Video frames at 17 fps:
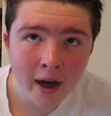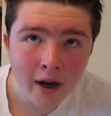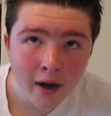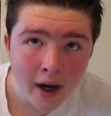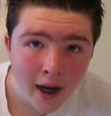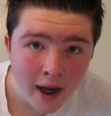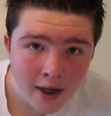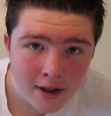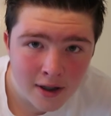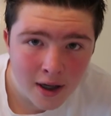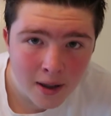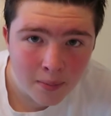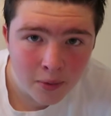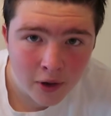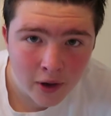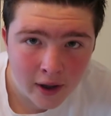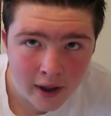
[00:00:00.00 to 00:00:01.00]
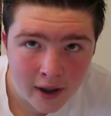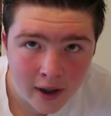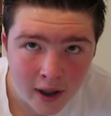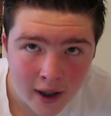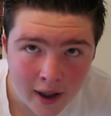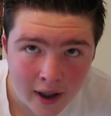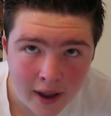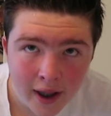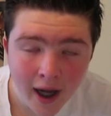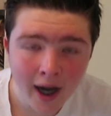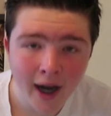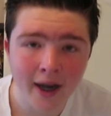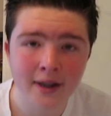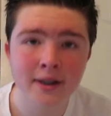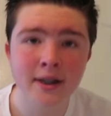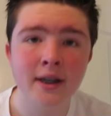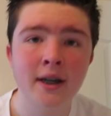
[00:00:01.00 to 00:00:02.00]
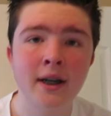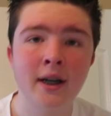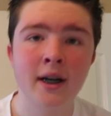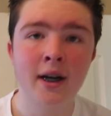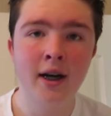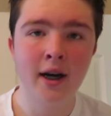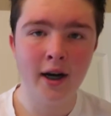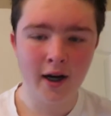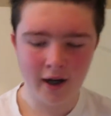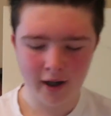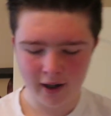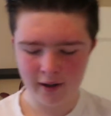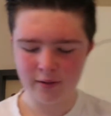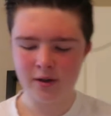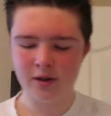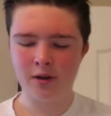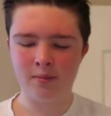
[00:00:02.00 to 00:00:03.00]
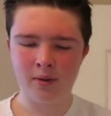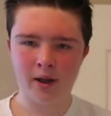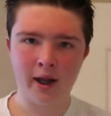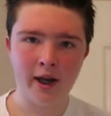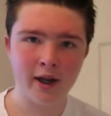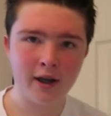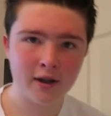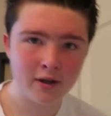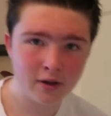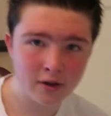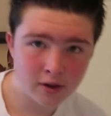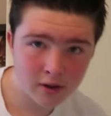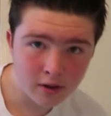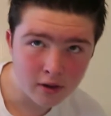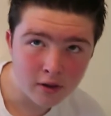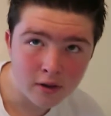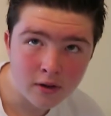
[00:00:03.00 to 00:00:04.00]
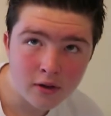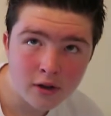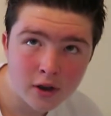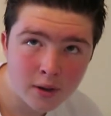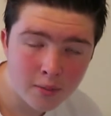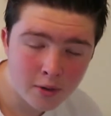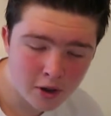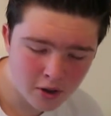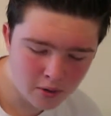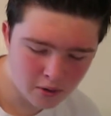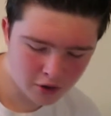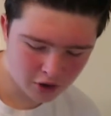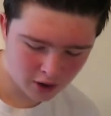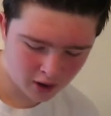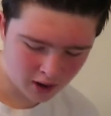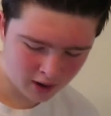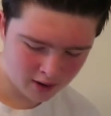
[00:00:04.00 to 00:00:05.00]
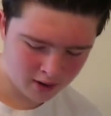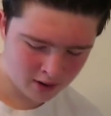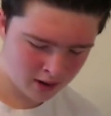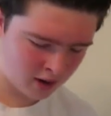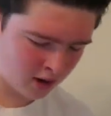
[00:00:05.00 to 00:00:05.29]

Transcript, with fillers: hair ends up looking like that uh, some like Jimmy Neutron